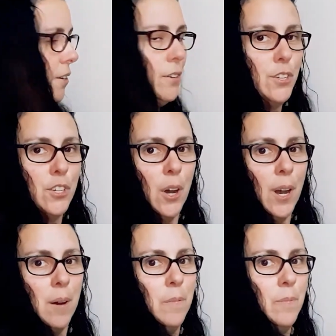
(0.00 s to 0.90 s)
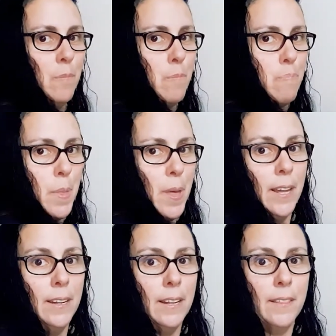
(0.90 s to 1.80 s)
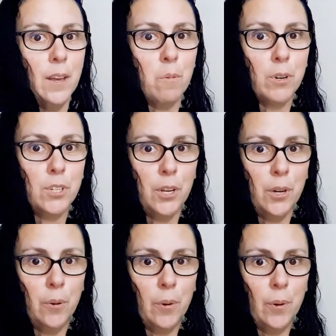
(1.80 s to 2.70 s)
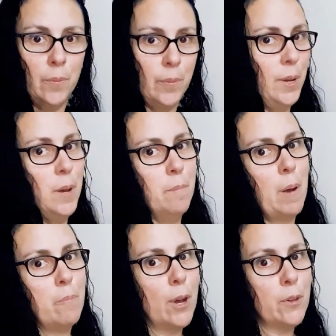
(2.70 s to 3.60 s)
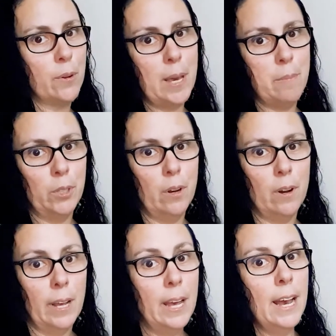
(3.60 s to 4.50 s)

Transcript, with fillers: Good job. Then there were two. My brother came along